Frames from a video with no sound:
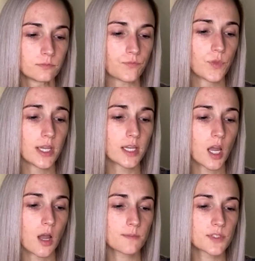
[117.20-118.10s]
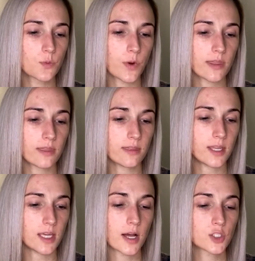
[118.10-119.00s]
It comes with
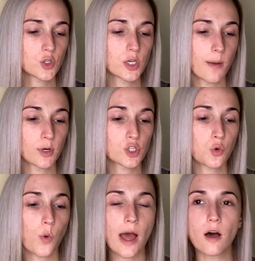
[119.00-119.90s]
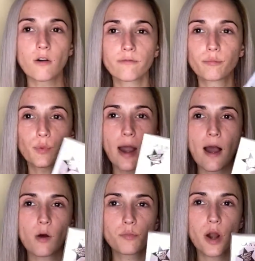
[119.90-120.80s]
the number 12
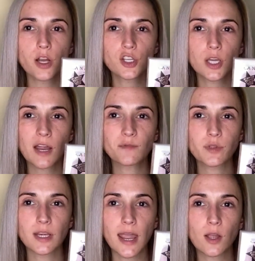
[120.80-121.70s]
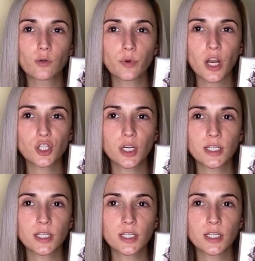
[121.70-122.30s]
brow brush that comes with an angled brush and a